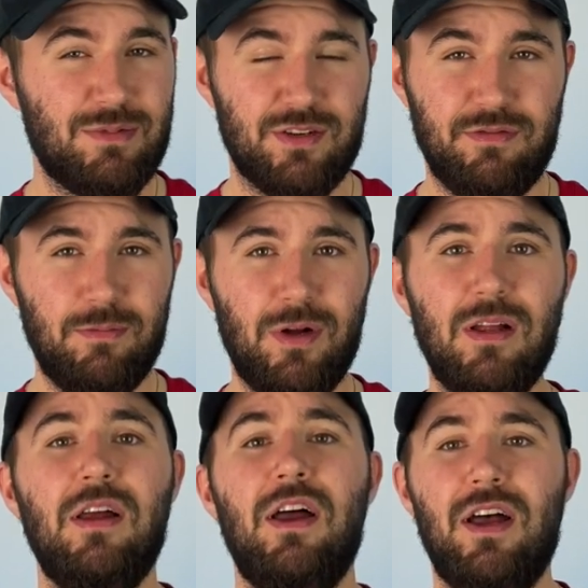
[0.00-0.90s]
to
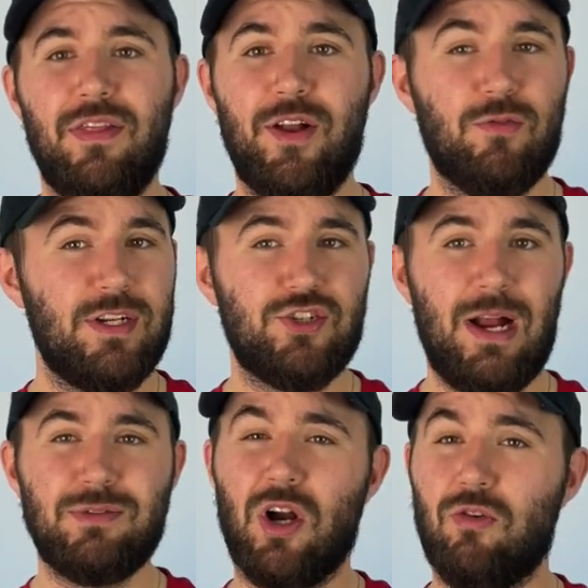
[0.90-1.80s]
football. Their wrist
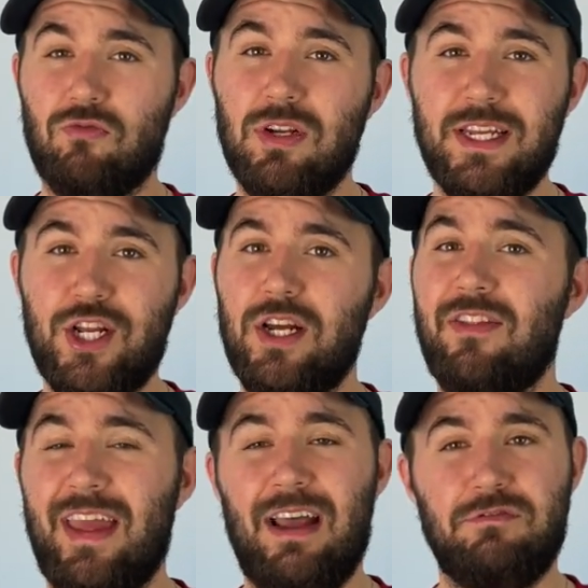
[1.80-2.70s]
straps are really good.
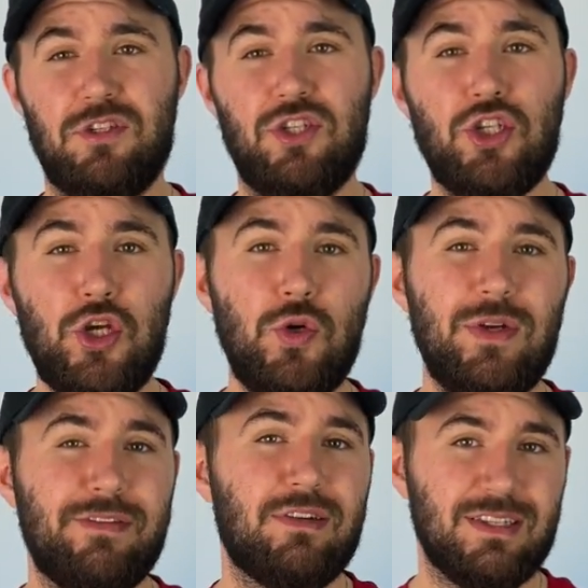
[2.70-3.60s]
They have two
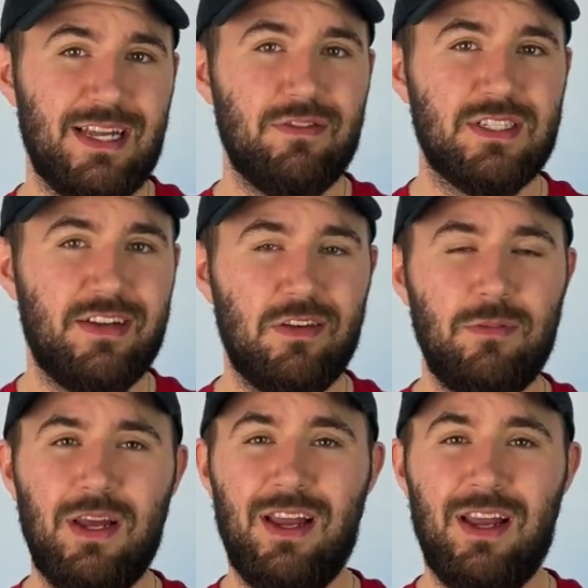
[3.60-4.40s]
different levels of them.